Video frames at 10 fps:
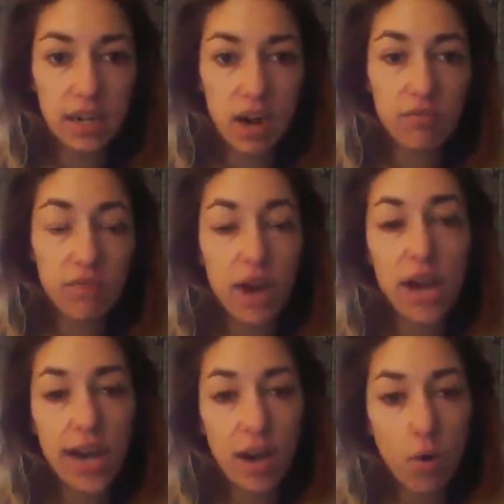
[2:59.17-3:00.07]
a
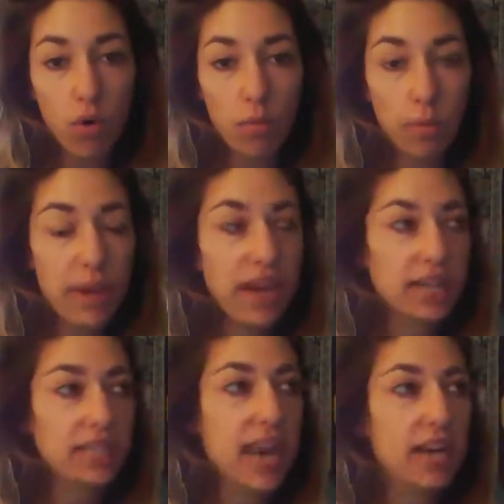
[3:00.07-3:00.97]
very horrible panic
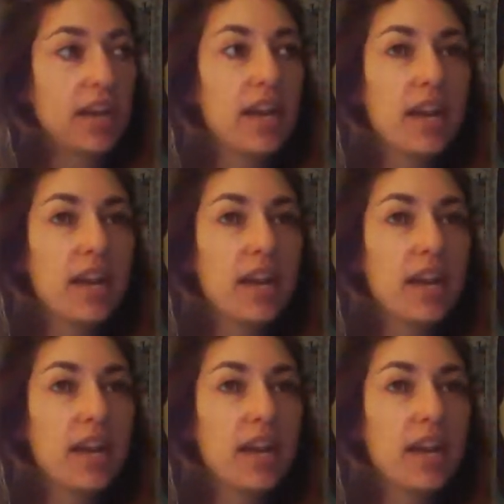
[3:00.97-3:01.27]
attack.